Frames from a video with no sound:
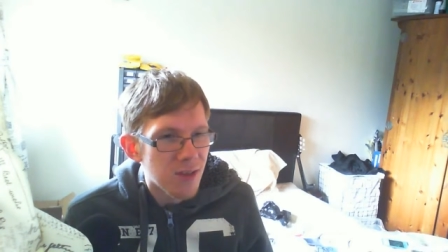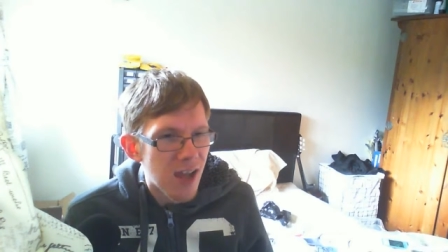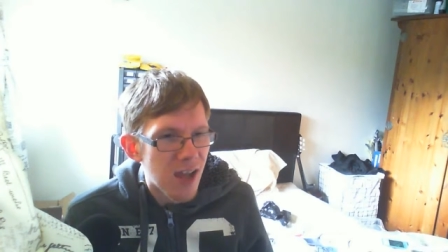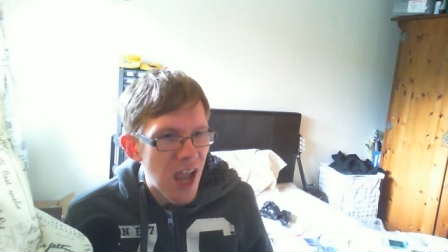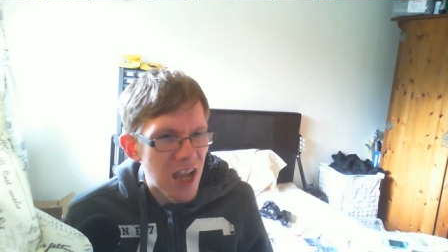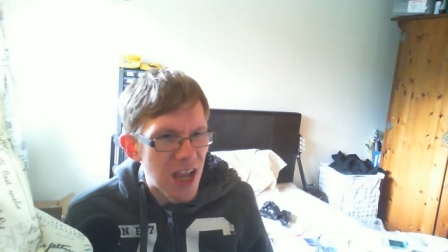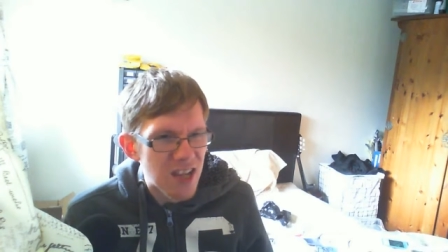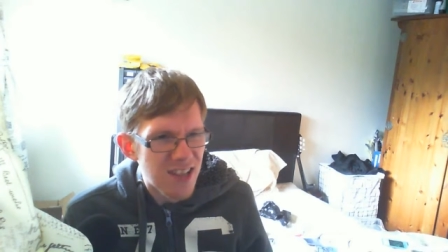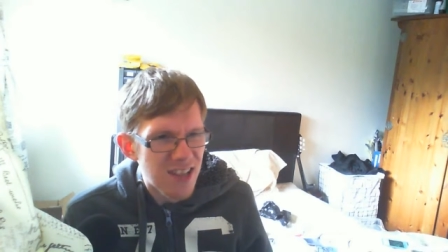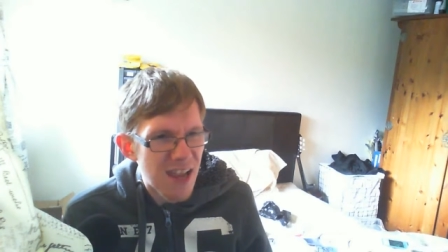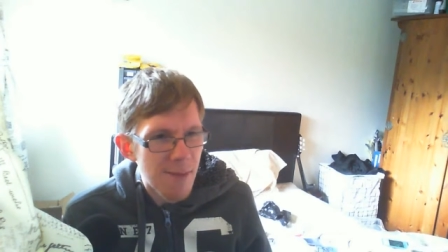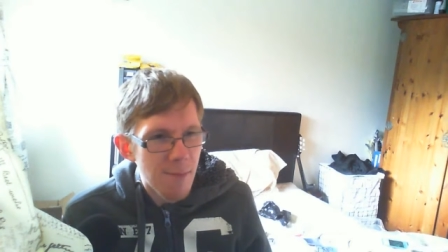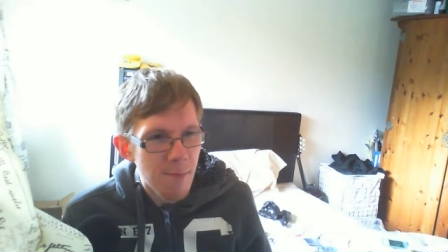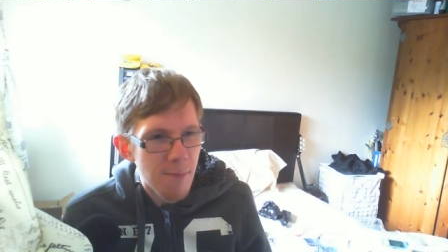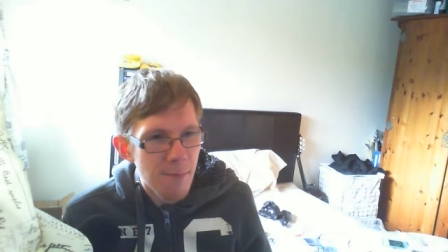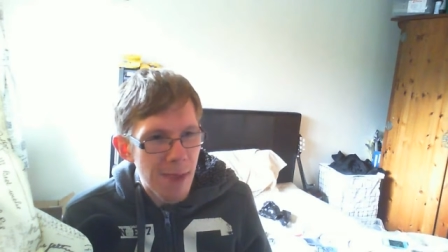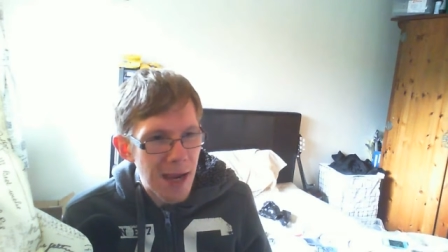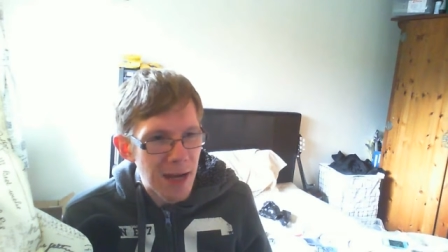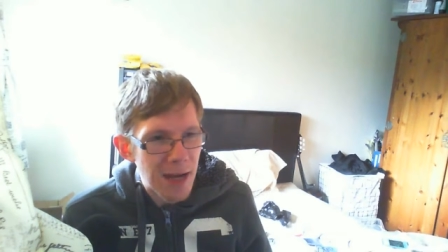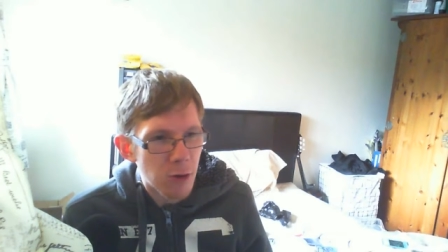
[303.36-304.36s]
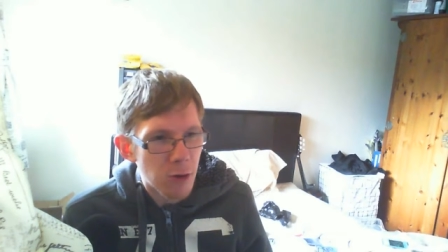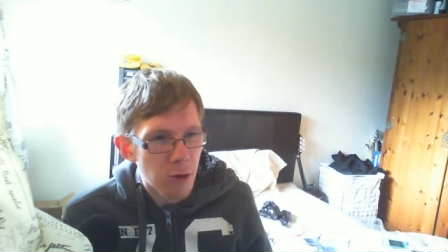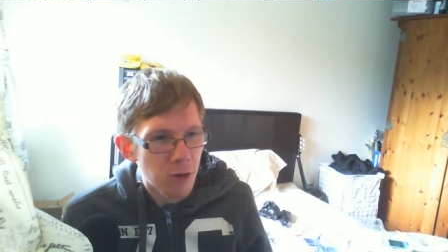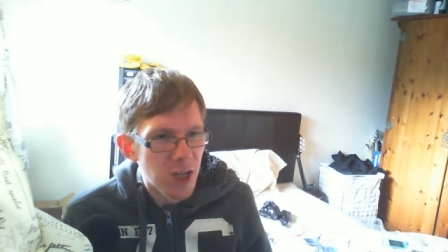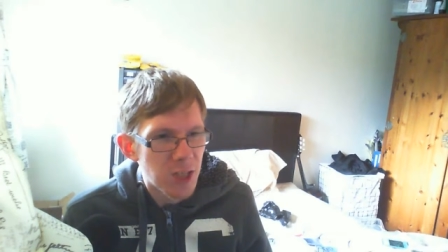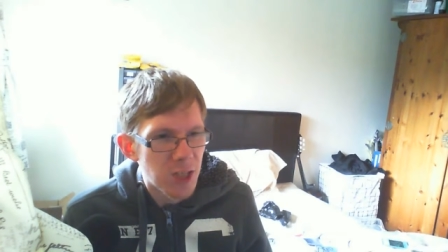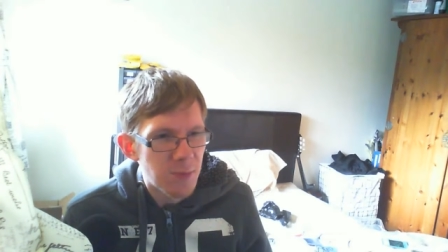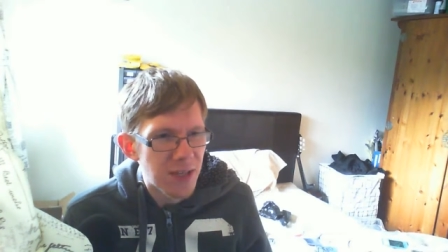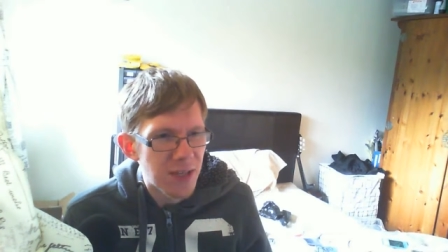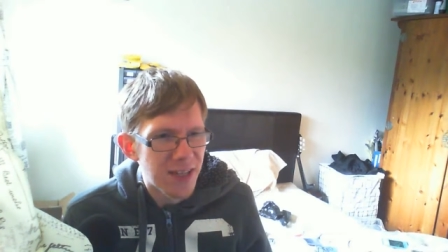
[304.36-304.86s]
except main odd
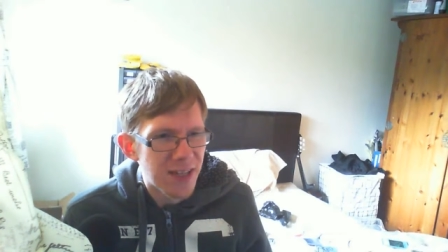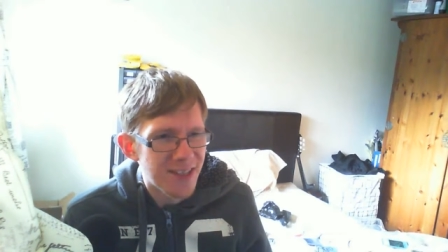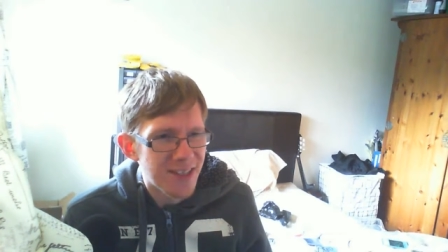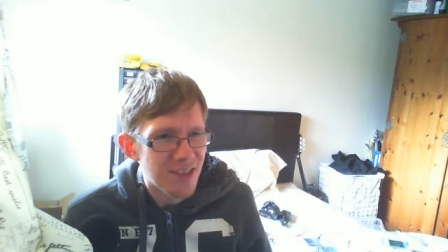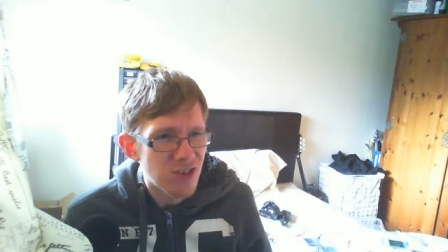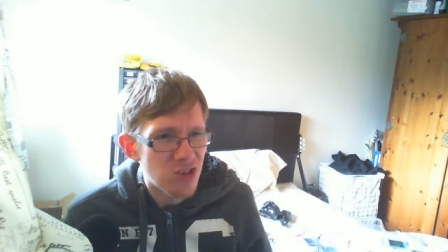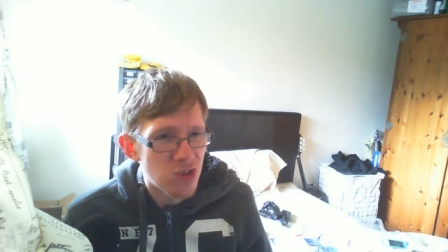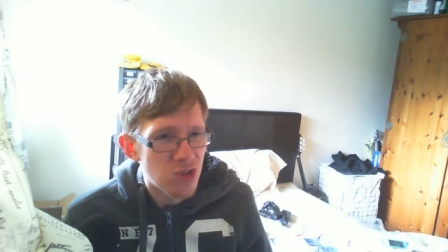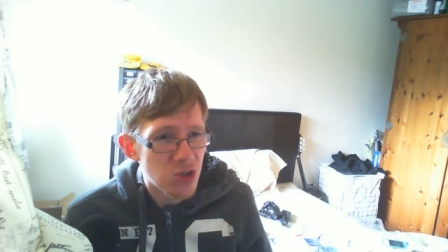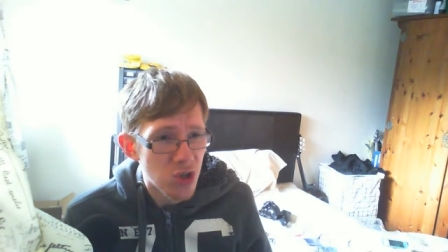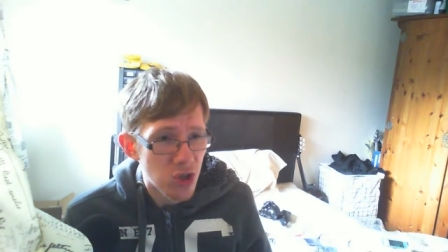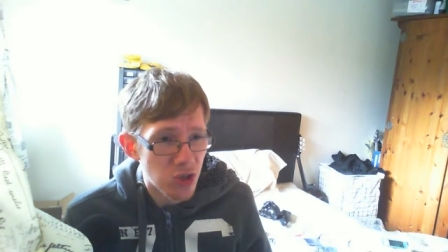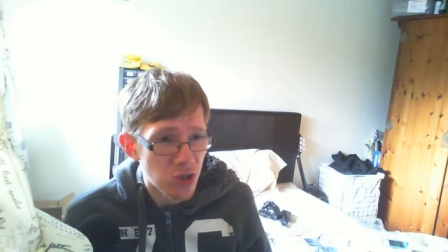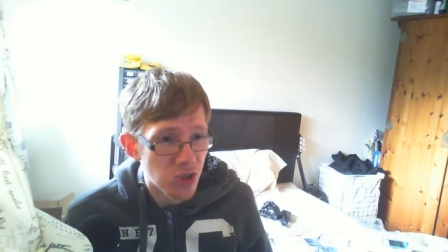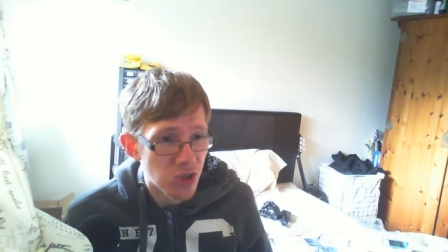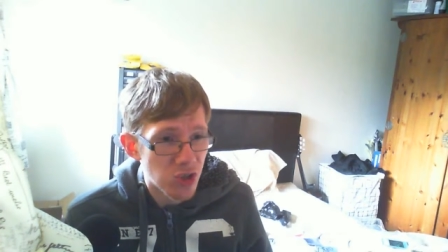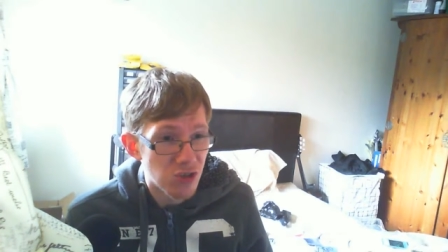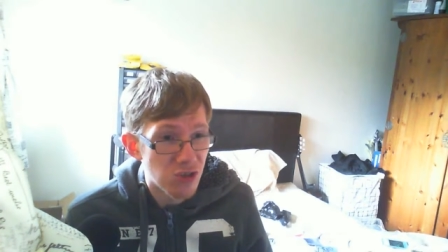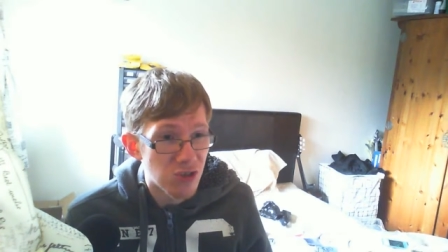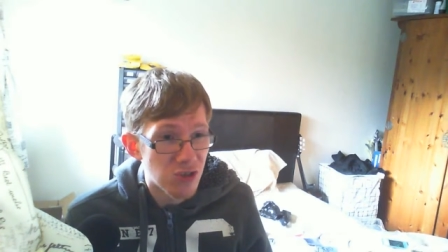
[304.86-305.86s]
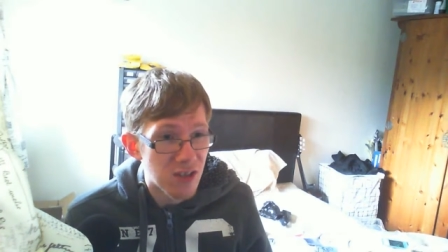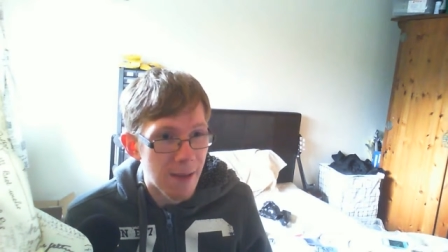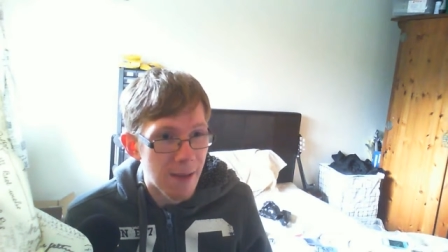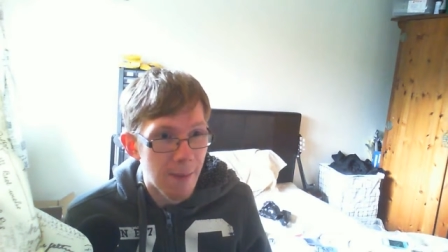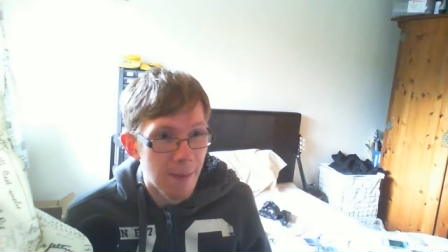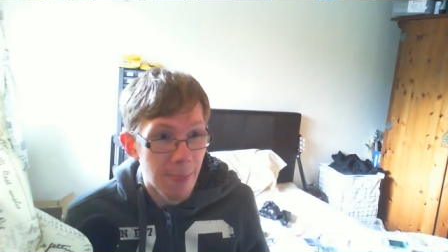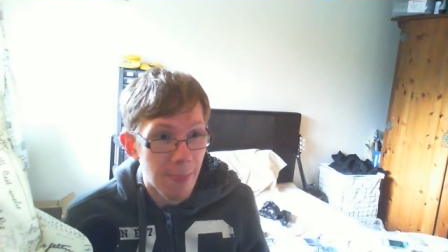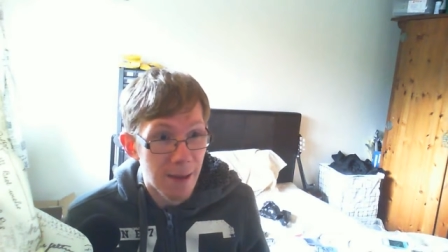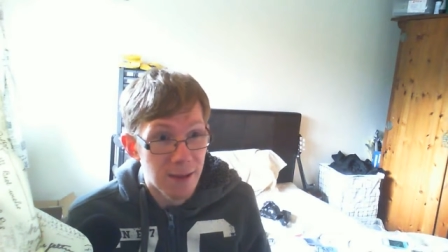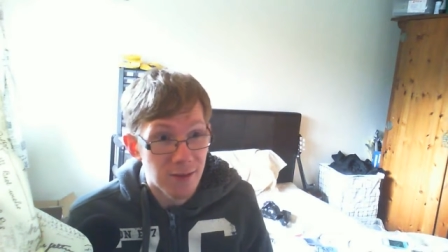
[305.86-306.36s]
eyes because it searches,
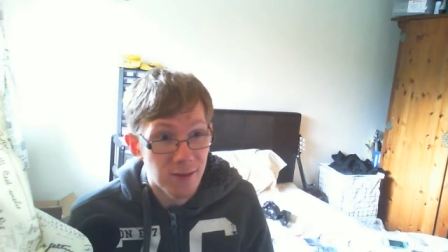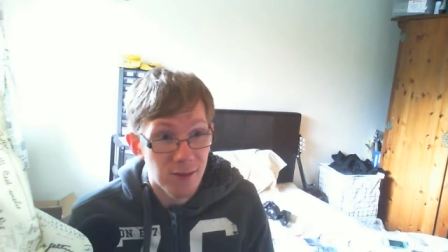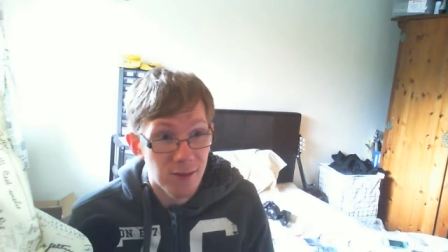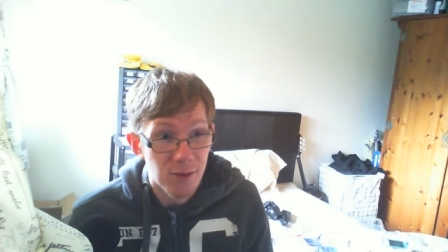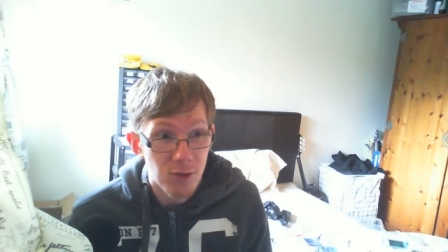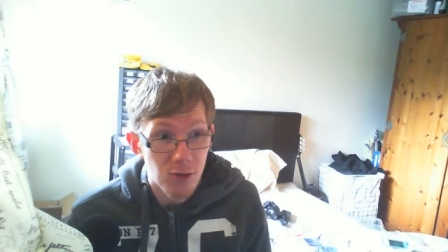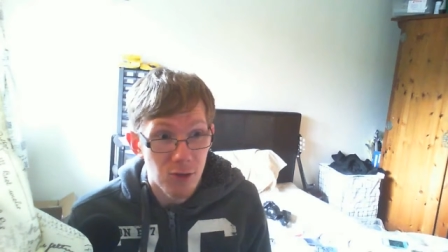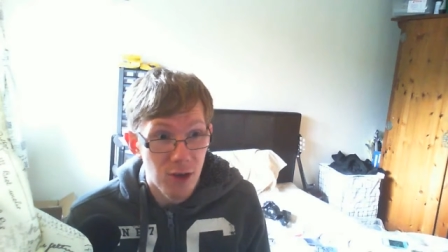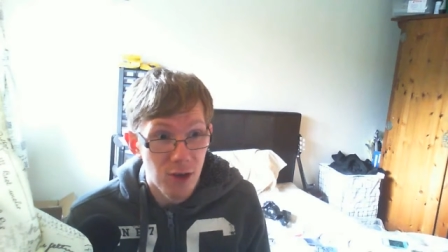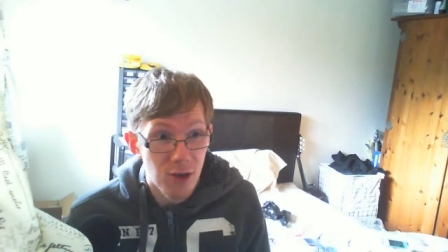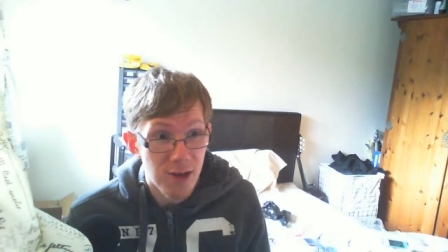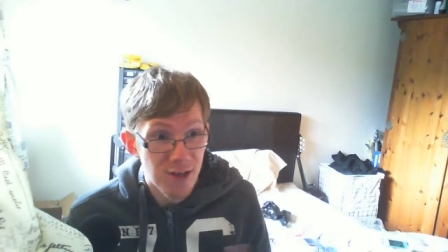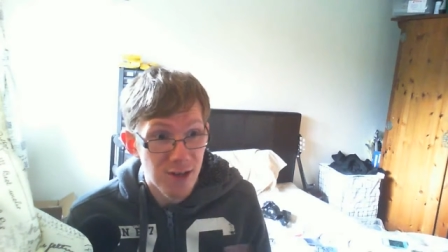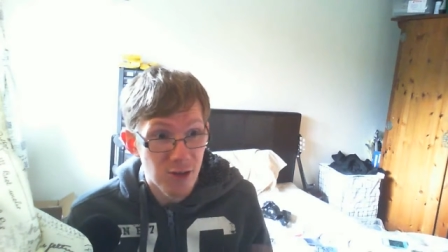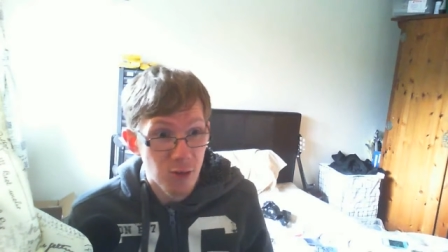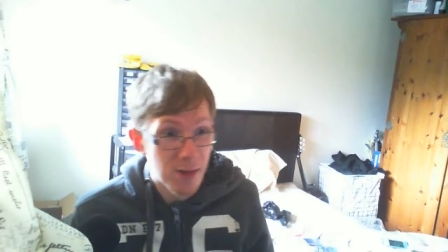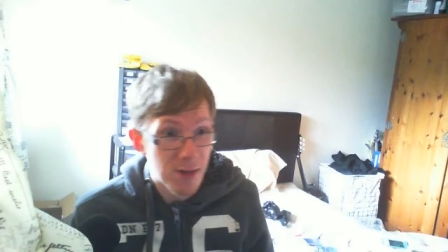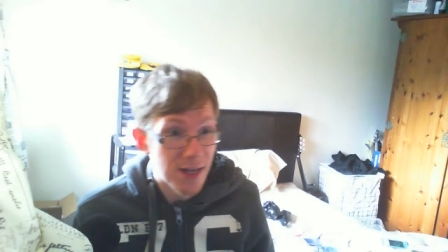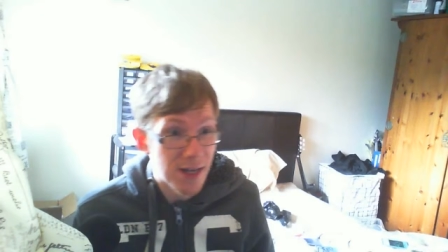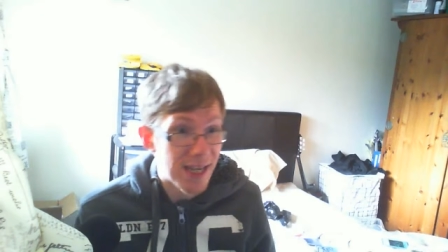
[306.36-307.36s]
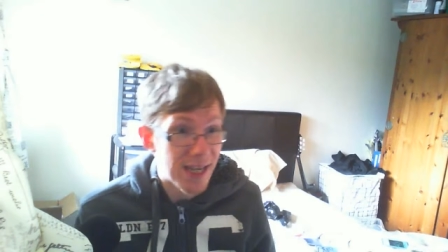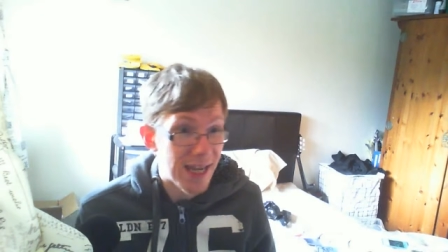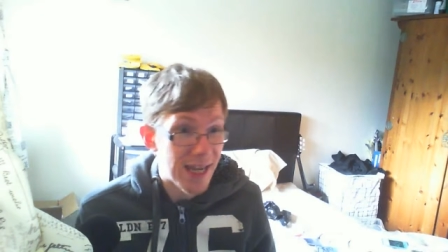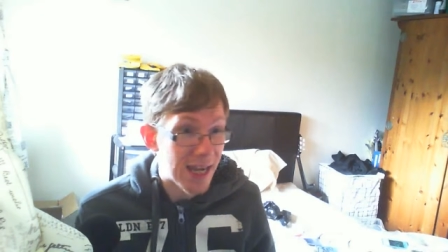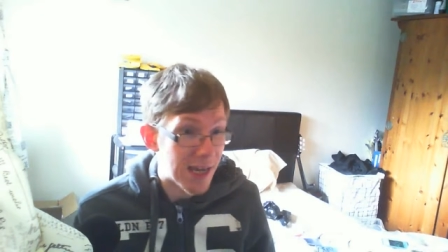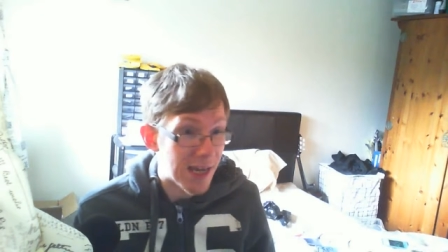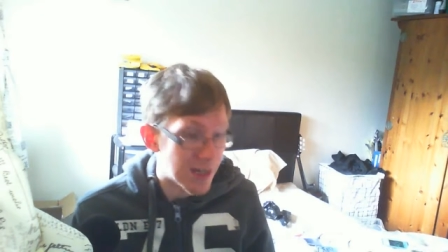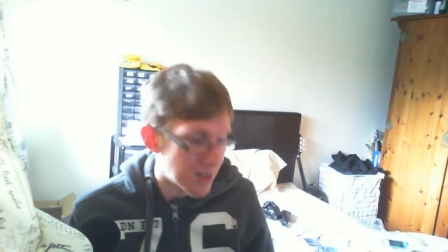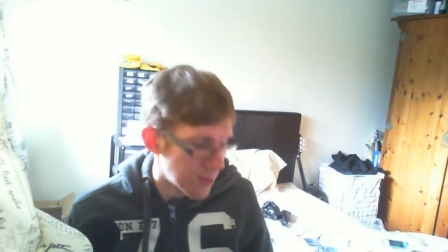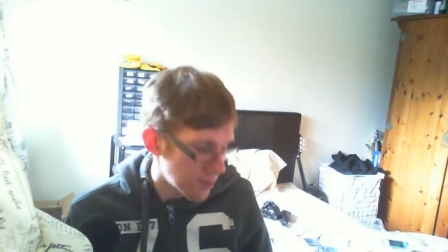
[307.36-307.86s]
and that's literally
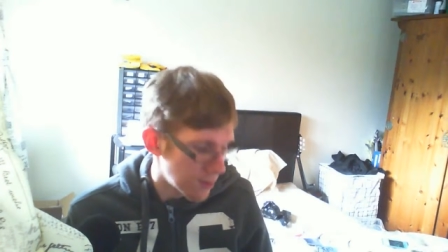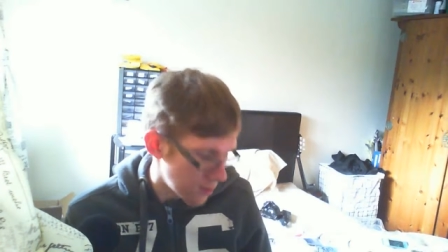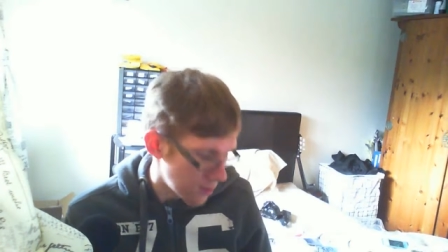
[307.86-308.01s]
it.